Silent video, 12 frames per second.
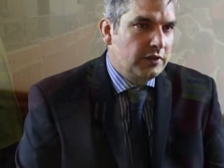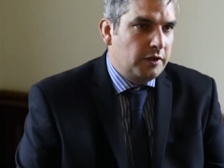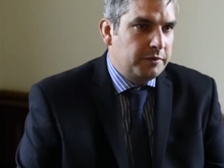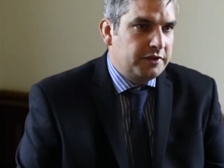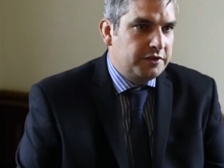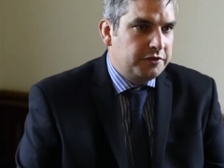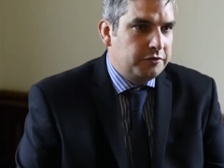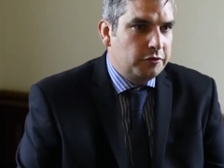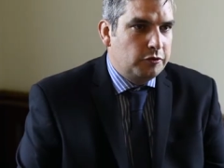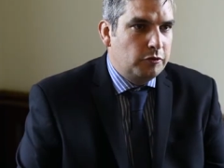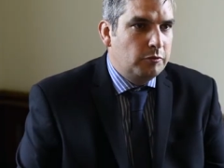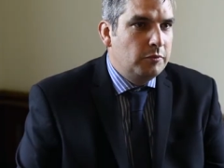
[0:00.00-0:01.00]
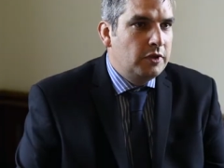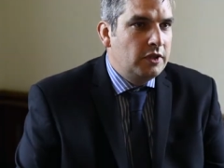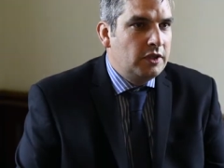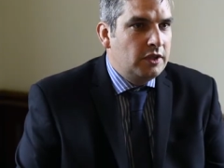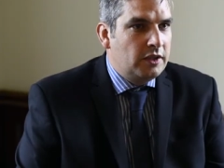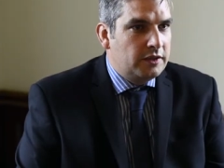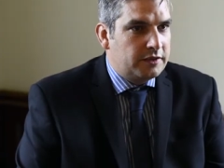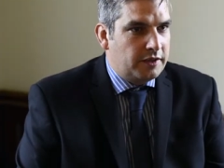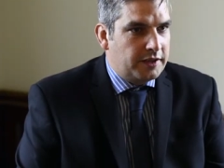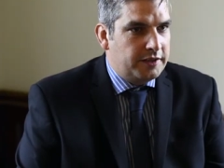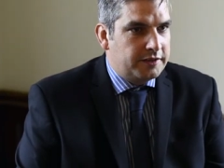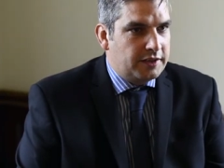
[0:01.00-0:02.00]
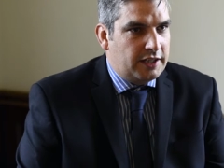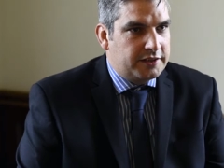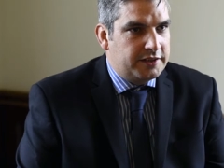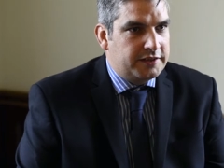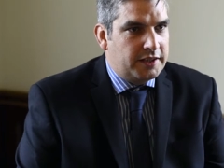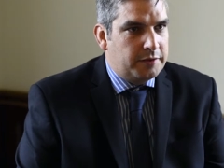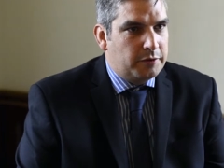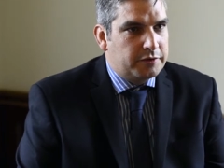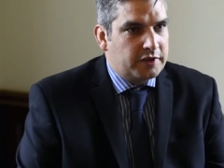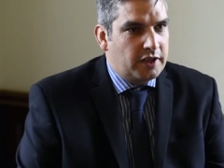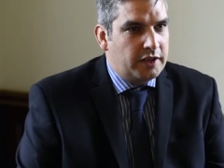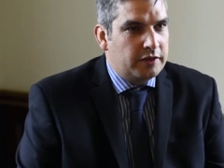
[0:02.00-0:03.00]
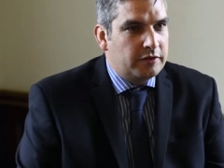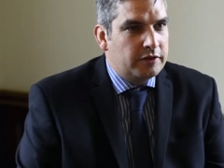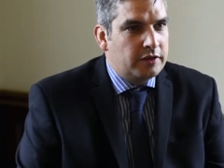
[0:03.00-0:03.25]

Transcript: side, which isn't normal so the kids could actually see what was going on.